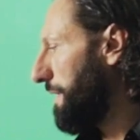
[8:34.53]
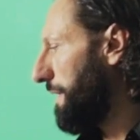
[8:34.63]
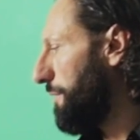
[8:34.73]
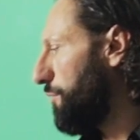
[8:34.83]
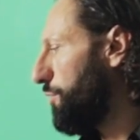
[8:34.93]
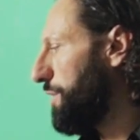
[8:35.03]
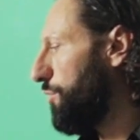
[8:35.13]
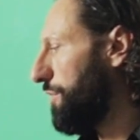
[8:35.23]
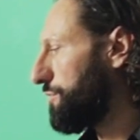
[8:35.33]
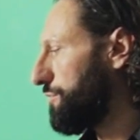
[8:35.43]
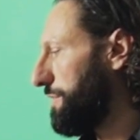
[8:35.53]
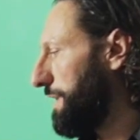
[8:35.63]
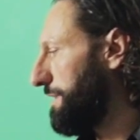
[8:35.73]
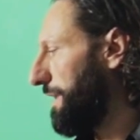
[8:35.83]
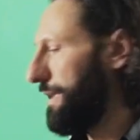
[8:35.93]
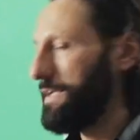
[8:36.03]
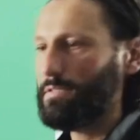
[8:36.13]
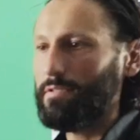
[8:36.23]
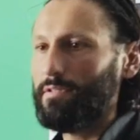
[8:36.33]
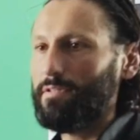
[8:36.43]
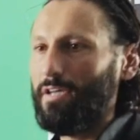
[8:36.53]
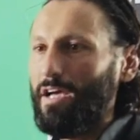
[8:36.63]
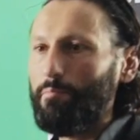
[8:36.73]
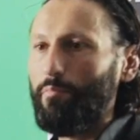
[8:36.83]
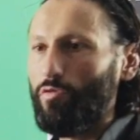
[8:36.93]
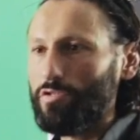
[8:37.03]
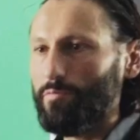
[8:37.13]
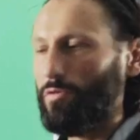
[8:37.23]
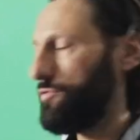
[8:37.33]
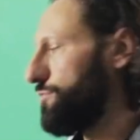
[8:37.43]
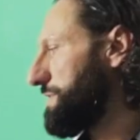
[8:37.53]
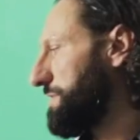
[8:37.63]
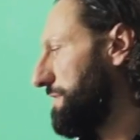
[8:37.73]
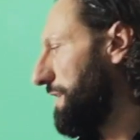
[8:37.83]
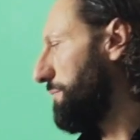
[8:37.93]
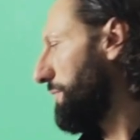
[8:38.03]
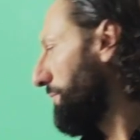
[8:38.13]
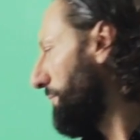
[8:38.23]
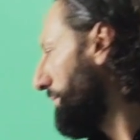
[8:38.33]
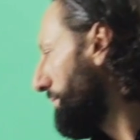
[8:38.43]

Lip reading: and we want to take the less time possible during setup.